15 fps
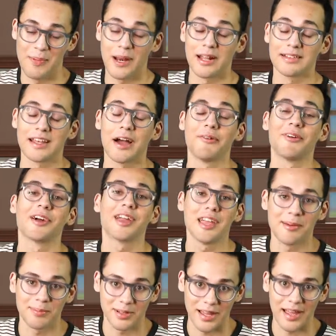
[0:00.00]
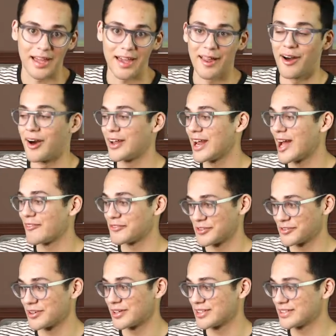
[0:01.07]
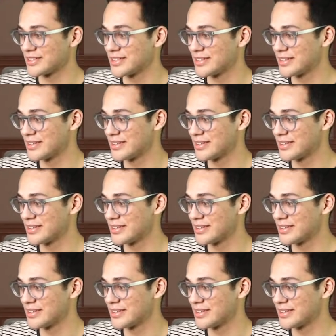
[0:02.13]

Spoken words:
minutes. I will keep playing it on afterwards.